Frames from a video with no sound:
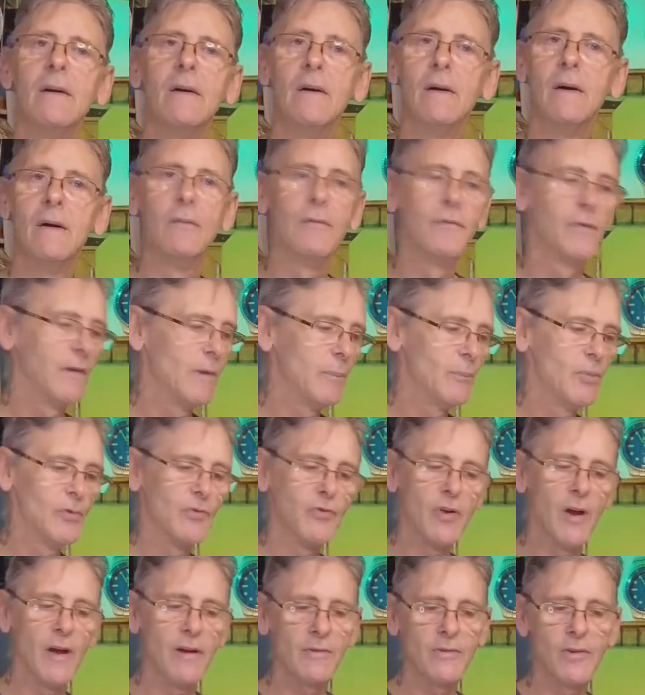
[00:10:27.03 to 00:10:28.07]
of the
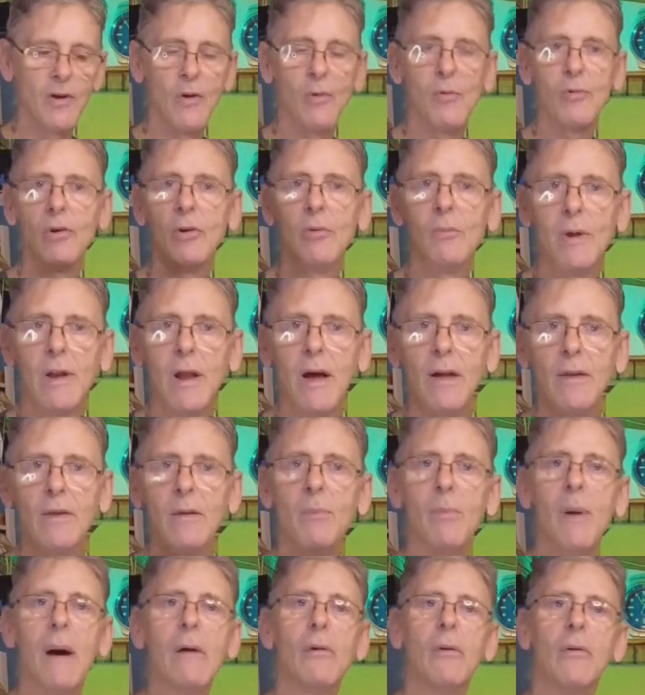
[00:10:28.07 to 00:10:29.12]
projectile coming out the
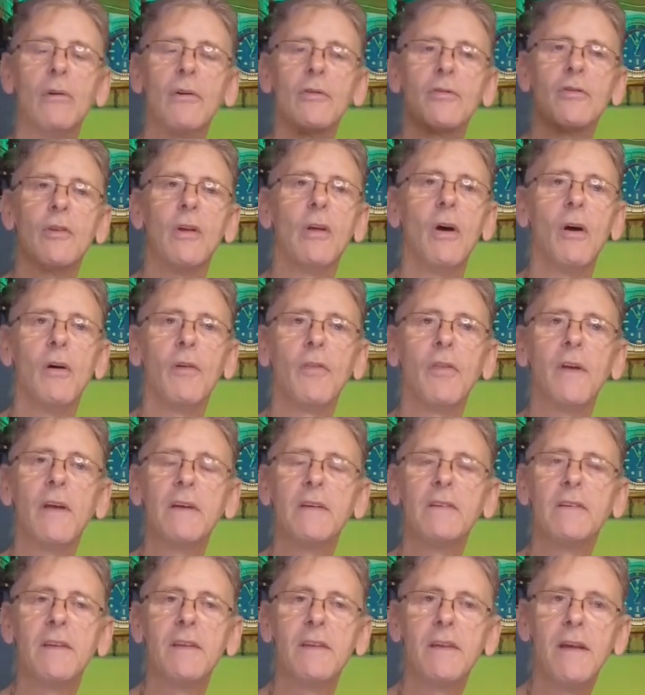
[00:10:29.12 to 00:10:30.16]
barrel. There's a lot of
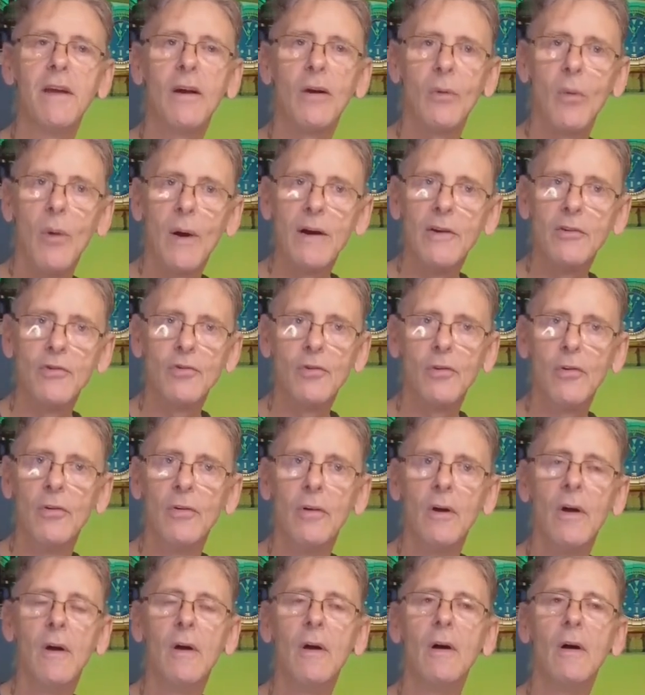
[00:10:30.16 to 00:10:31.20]
things in the equation
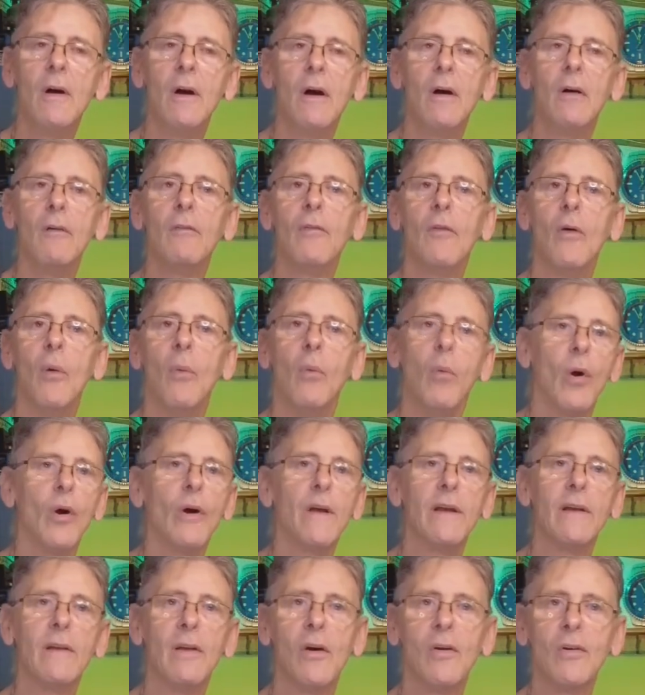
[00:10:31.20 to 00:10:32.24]
of why
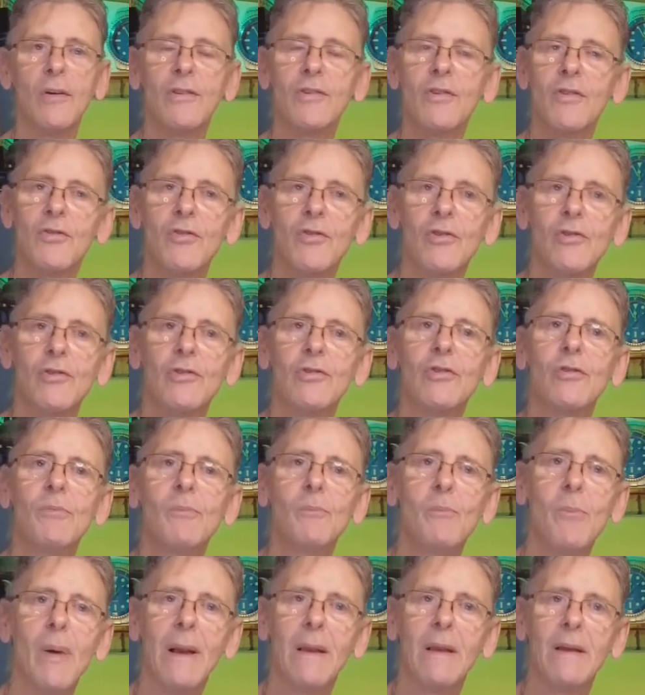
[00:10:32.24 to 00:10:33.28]
it likes a certain
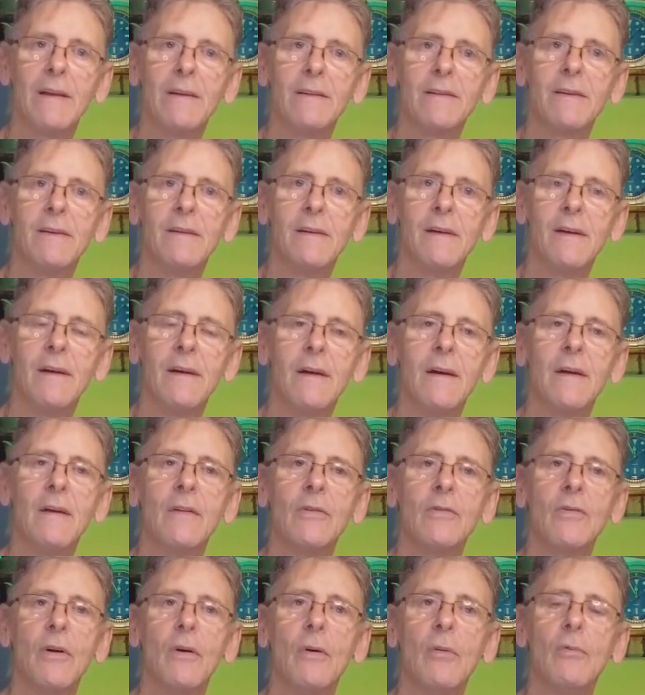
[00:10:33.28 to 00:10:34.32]
pellet.
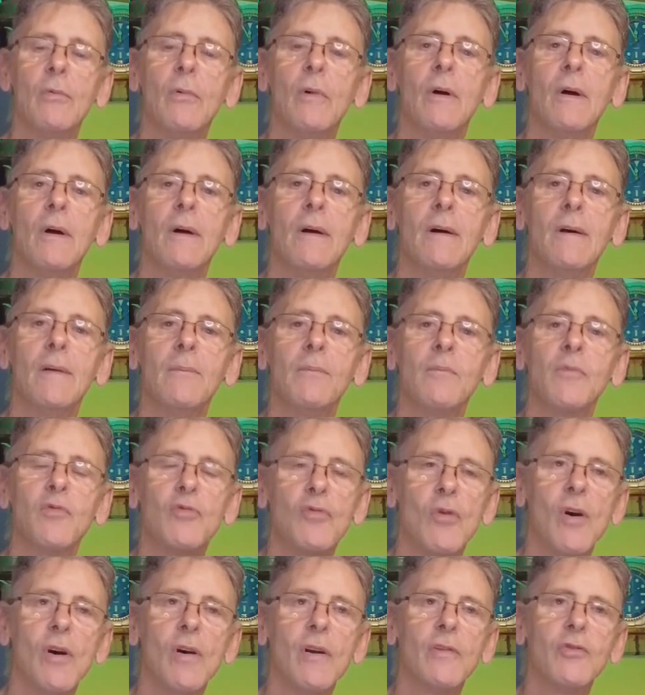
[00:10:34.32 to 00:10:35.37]
So
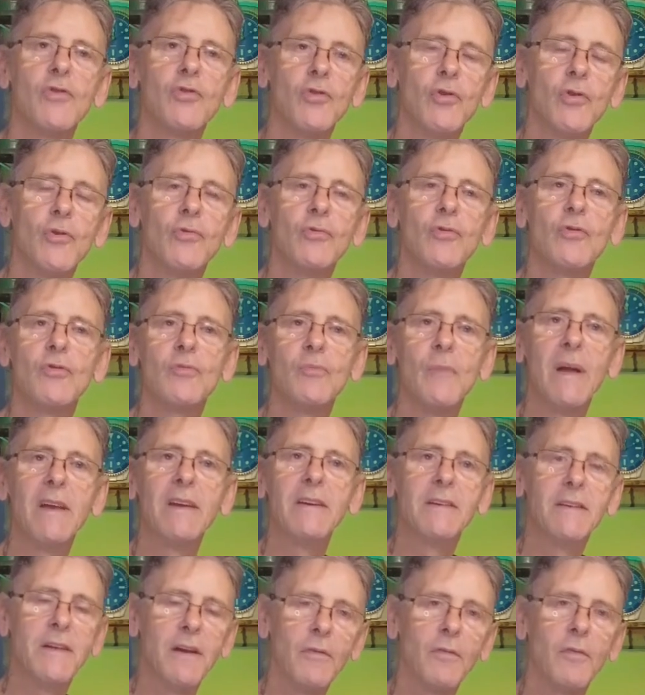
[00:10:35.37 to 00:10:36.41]
try and shoot as many
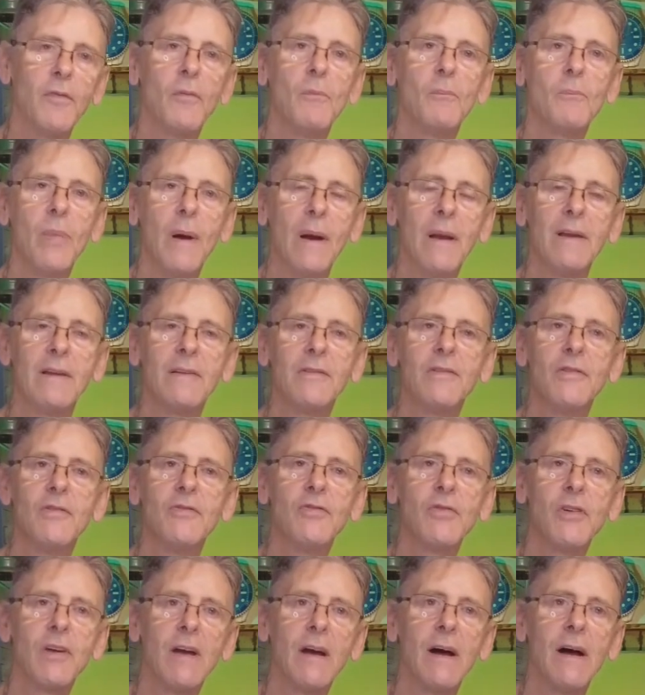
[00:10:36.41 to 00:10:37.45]
different pellets as
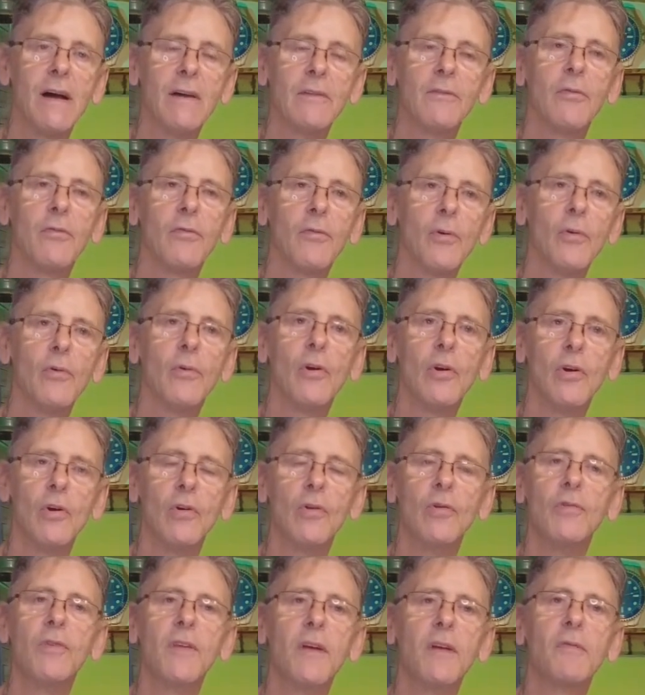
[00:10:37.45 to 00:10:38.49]
you can through the
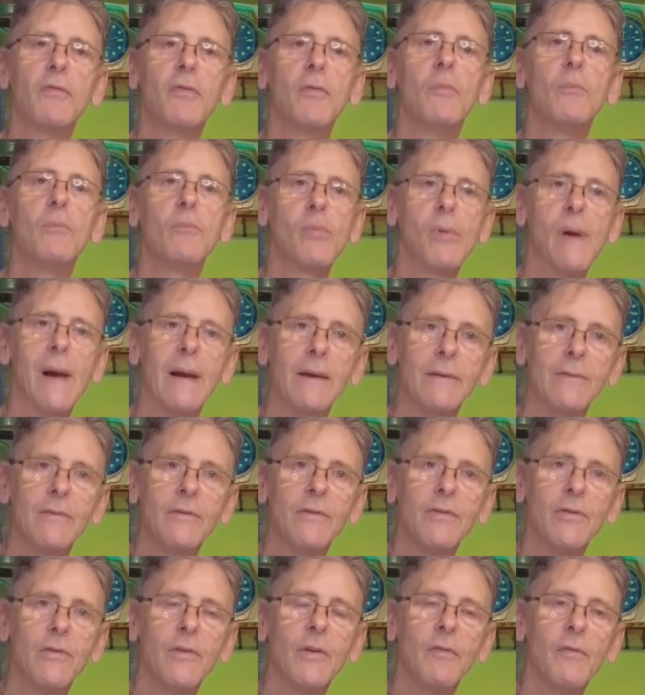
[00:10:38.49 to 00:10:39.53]
gun, different
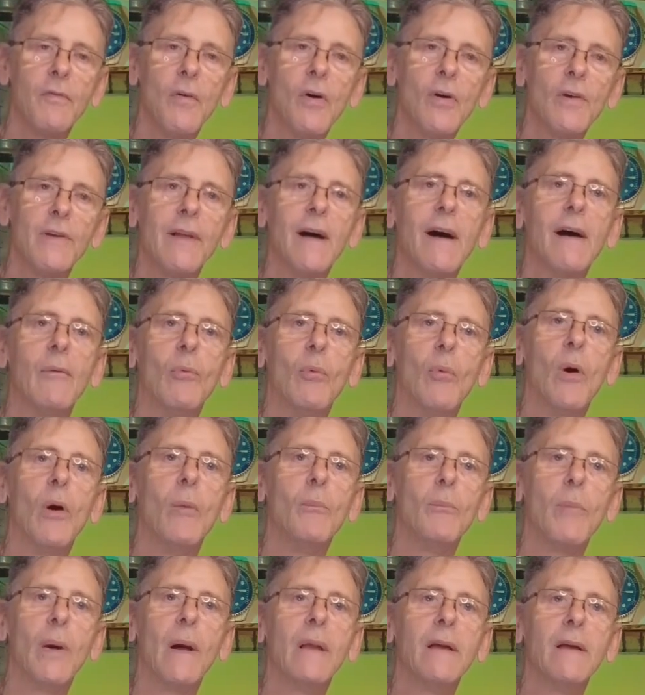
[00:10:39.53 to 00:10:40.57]
brands, to find out
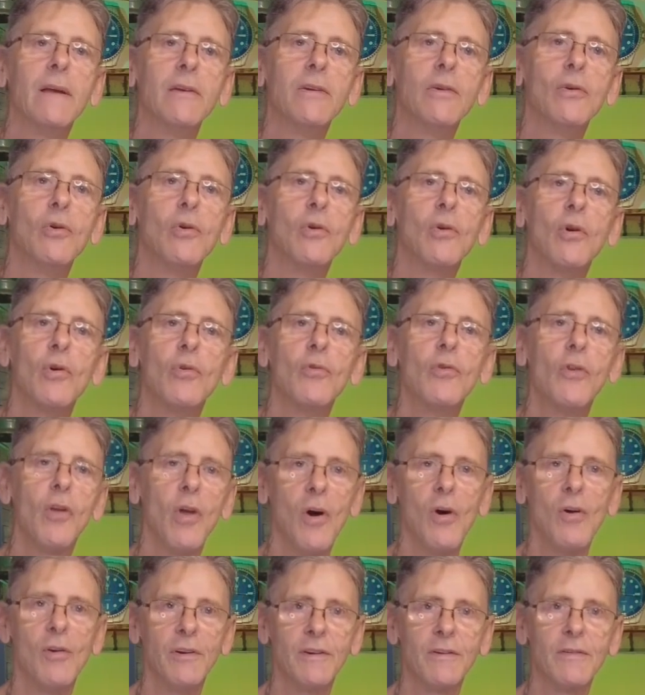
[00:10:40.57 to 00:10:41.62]
what pellet your gun
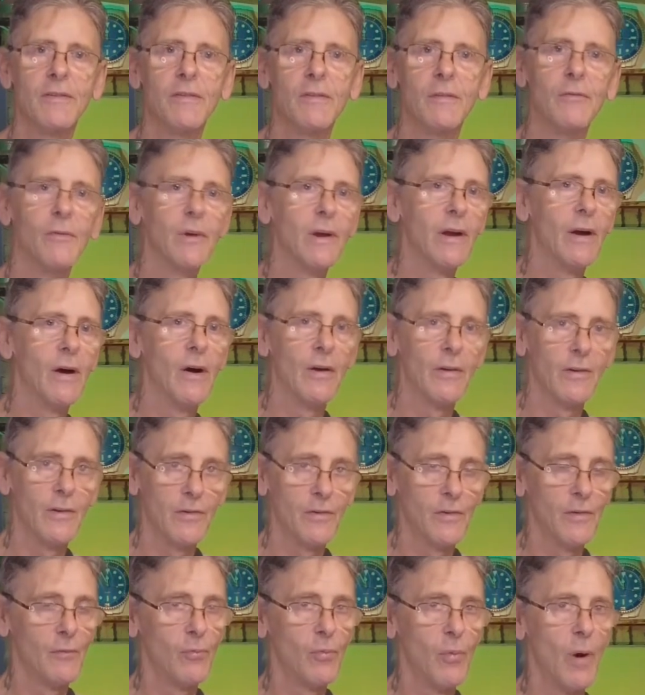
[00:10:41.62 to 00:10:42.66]
likes,
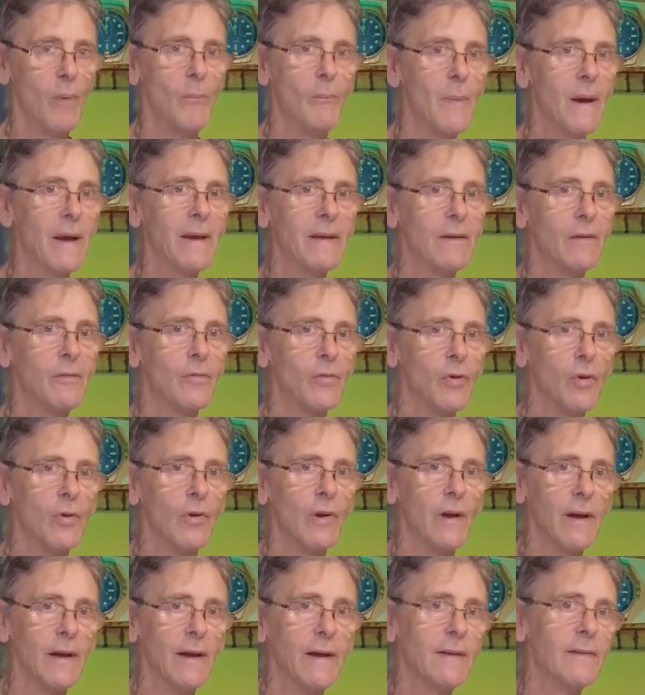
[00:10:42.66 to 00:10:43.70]
regardless of what make of gun
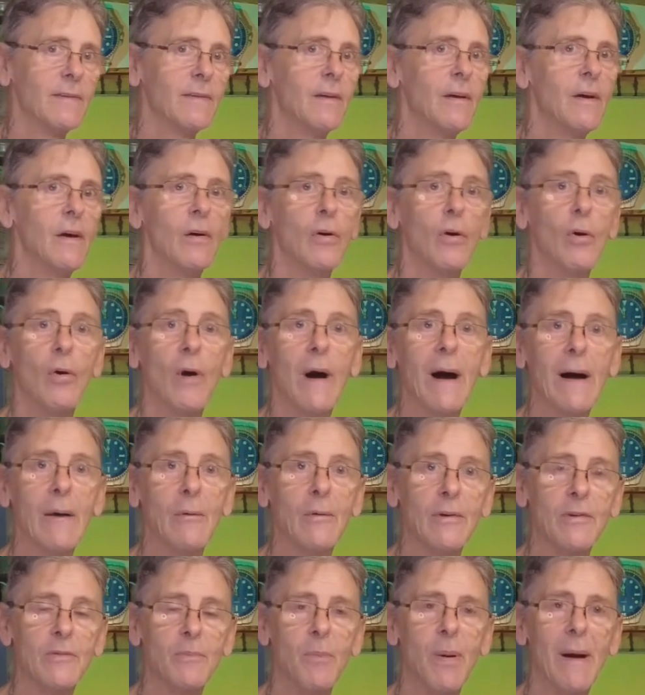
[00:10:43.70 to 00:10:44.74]
it is or how
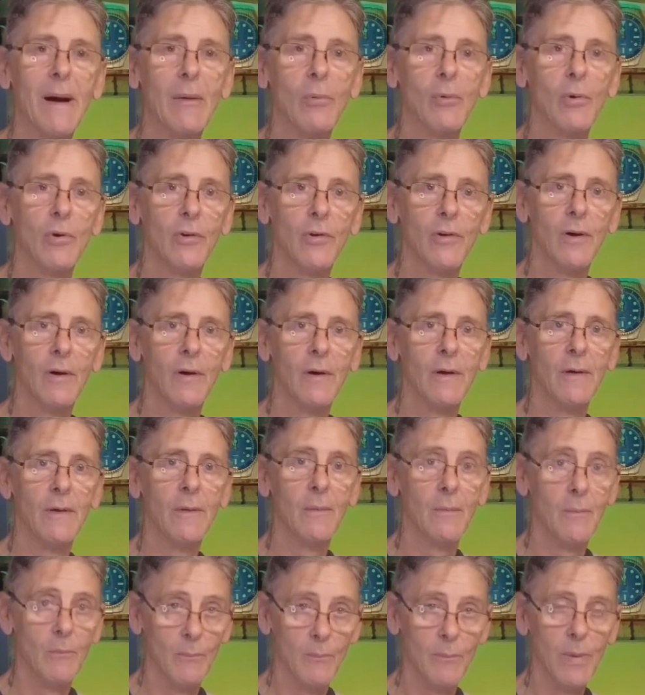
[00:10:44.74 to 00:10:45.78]
it's powered,
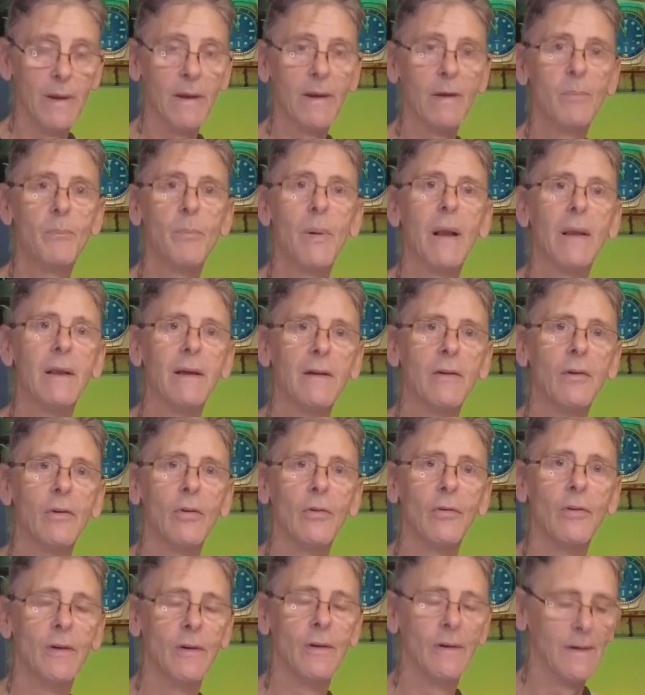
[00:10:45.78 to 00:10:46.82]
being a pellet
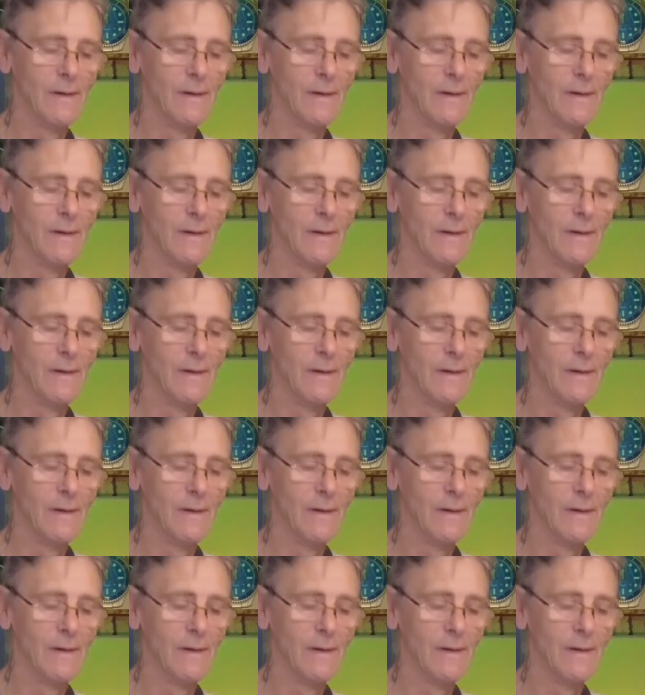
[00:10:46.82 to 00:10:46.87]
gun.